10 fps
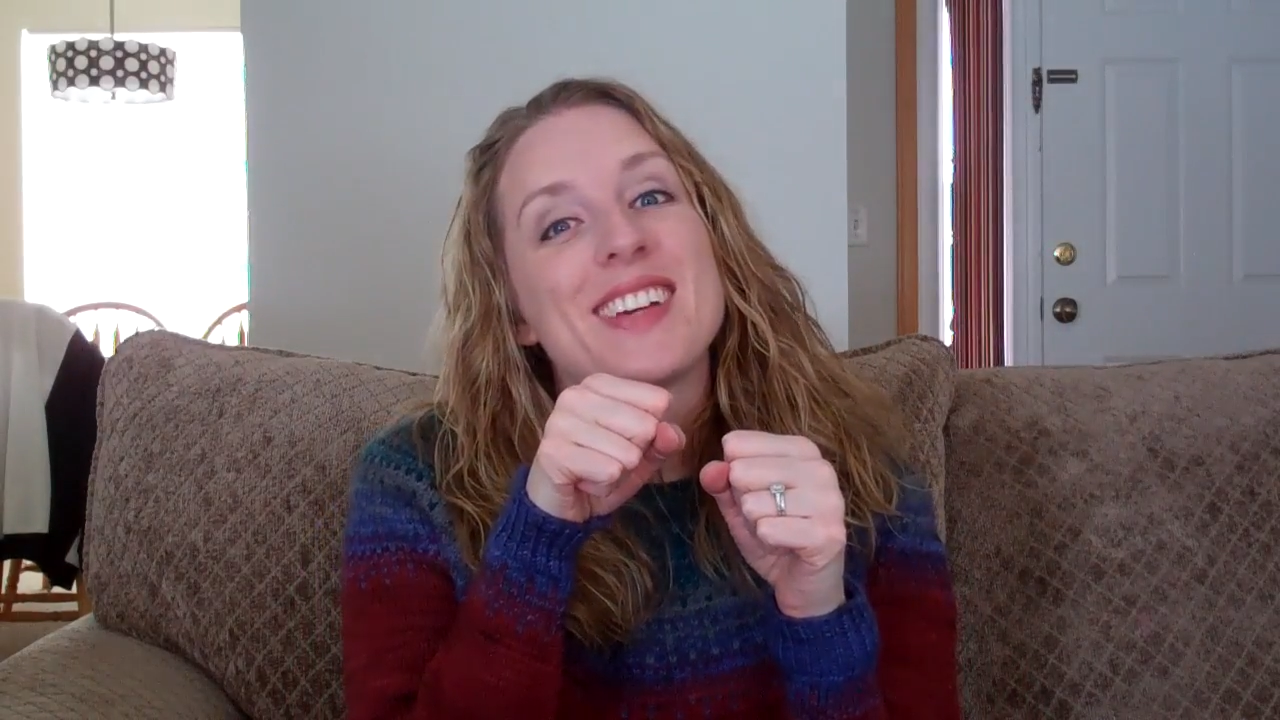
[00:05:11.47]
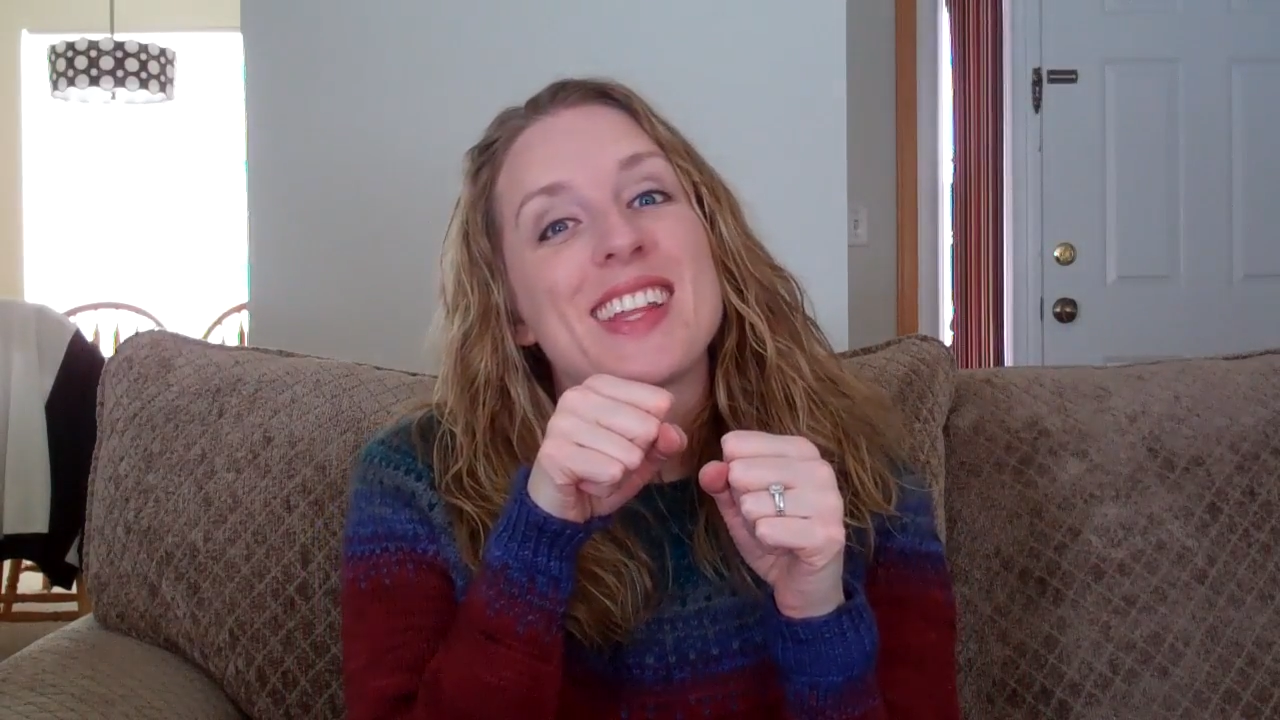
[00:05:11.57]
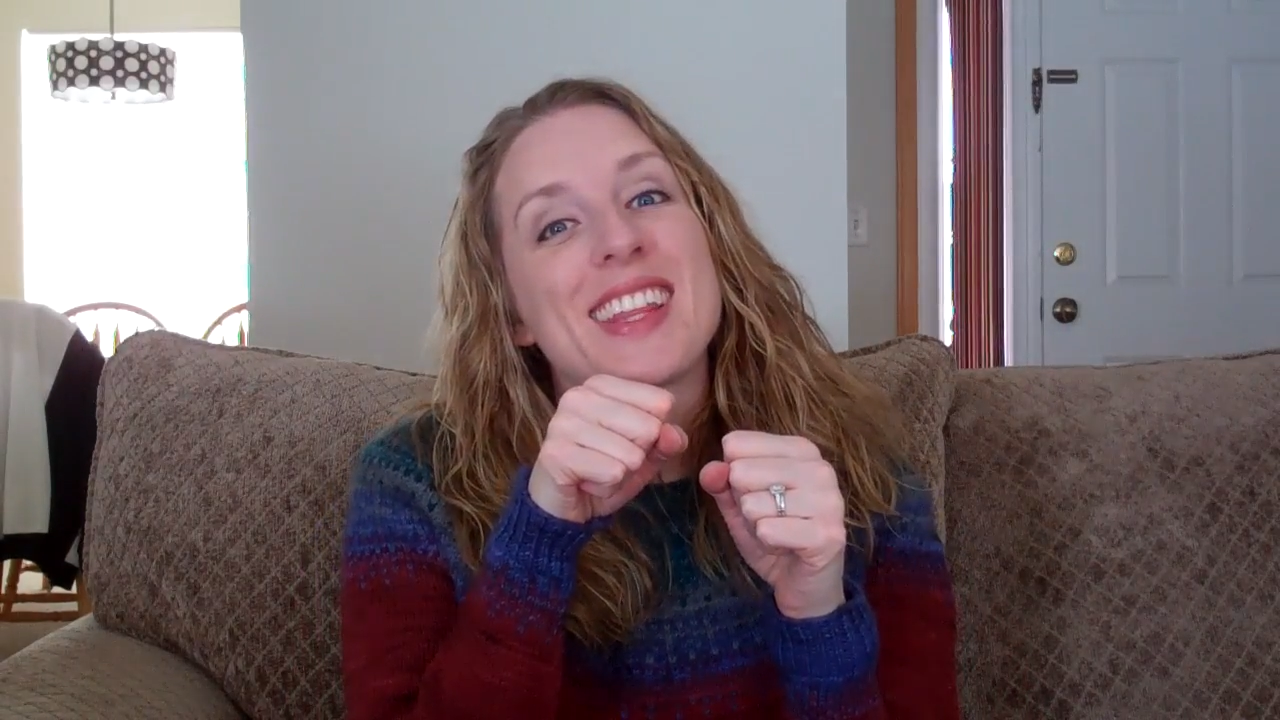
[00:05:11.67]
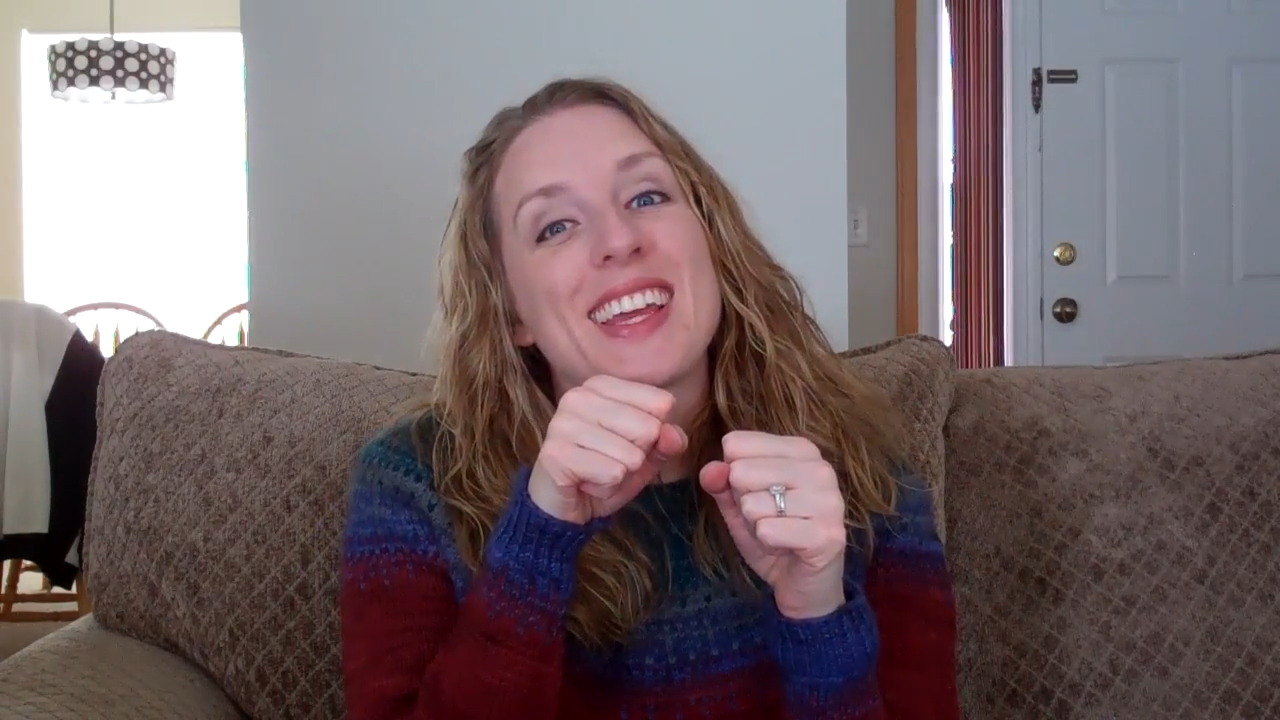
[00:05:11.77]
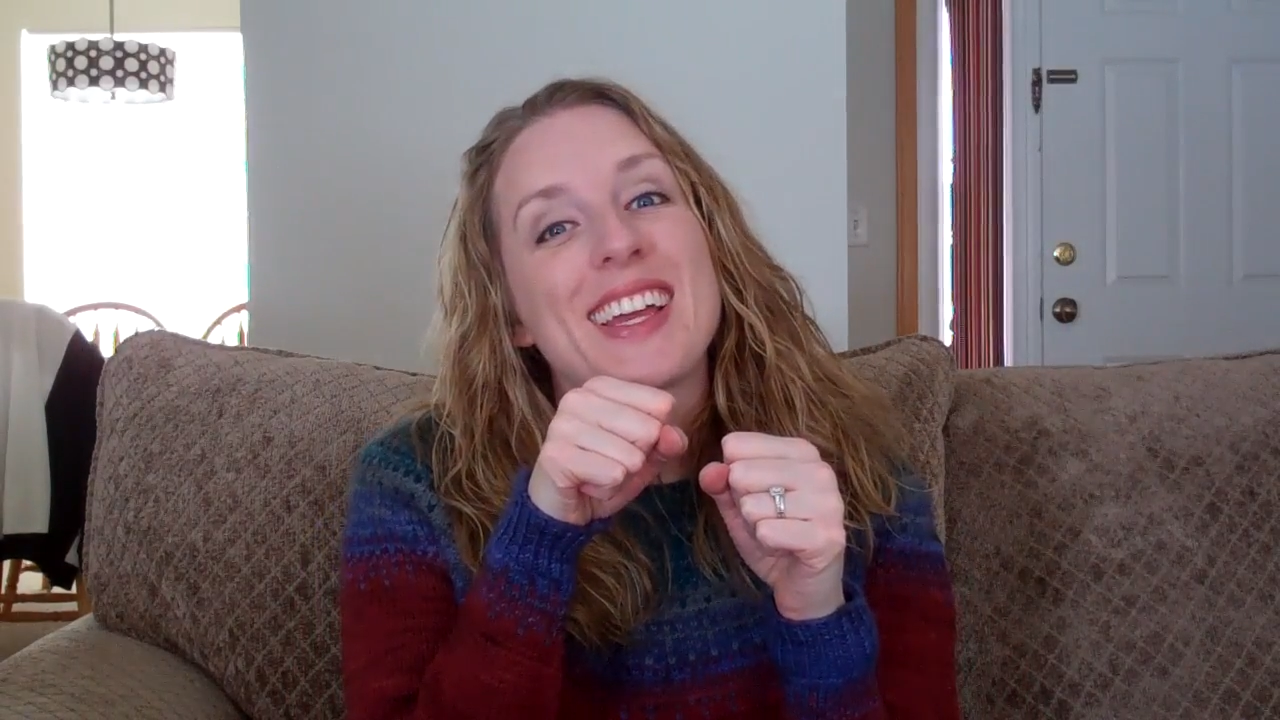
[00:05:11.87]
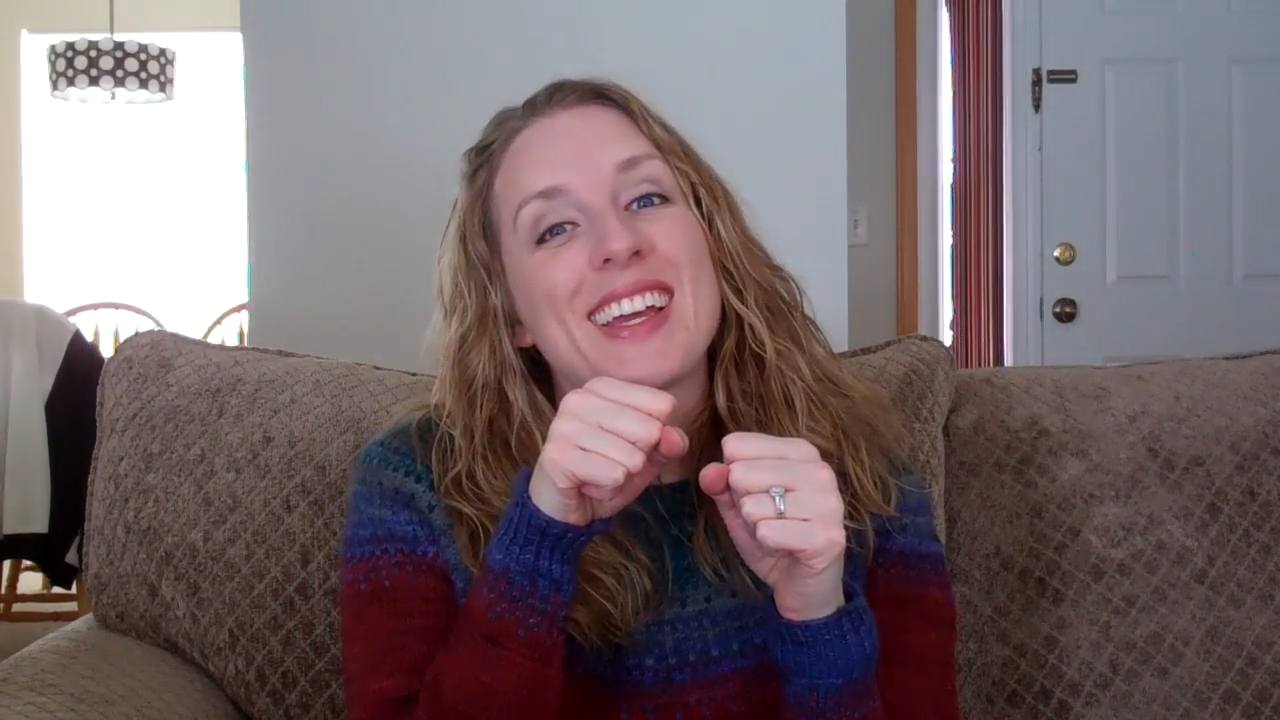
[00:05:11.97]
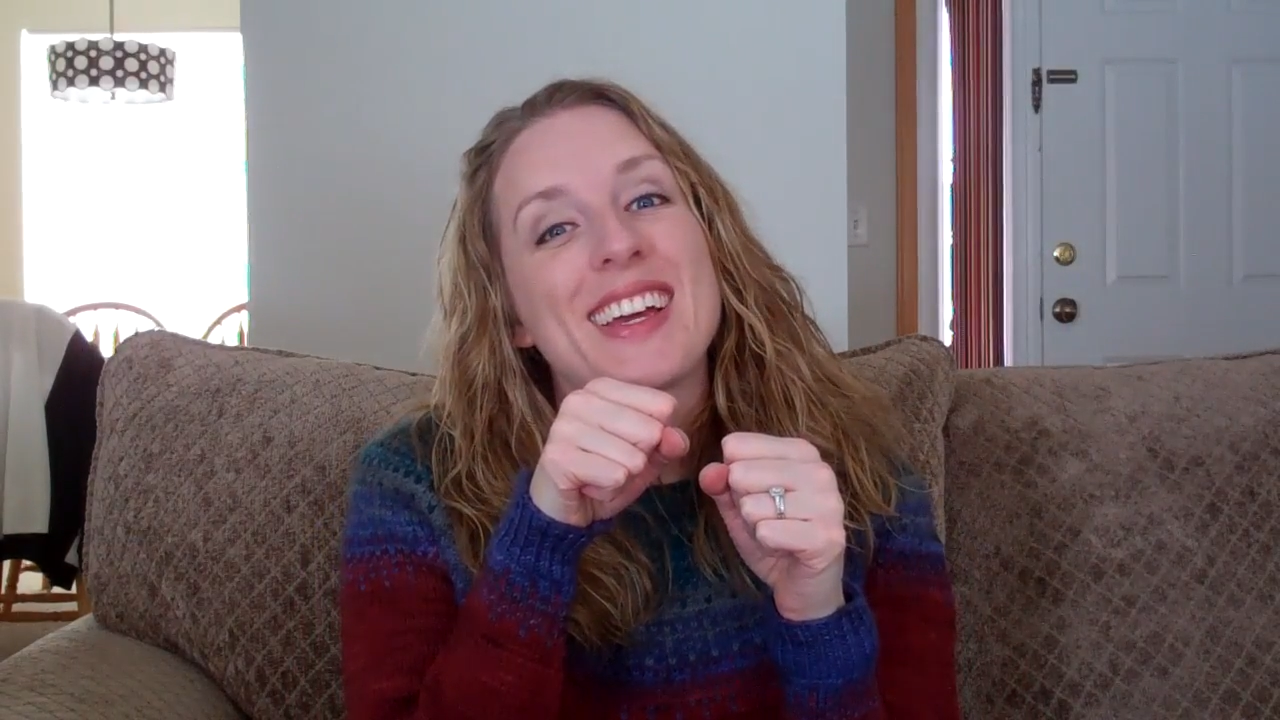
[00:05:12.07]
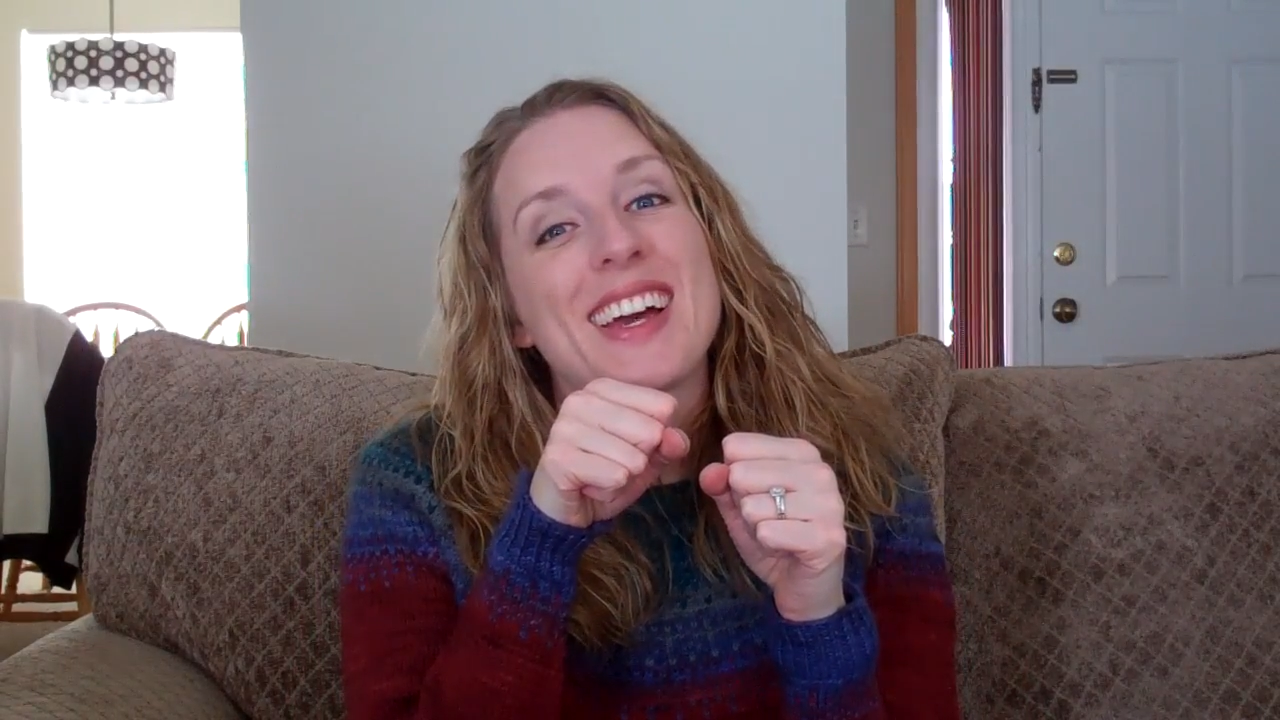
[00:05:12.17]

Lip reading: anything.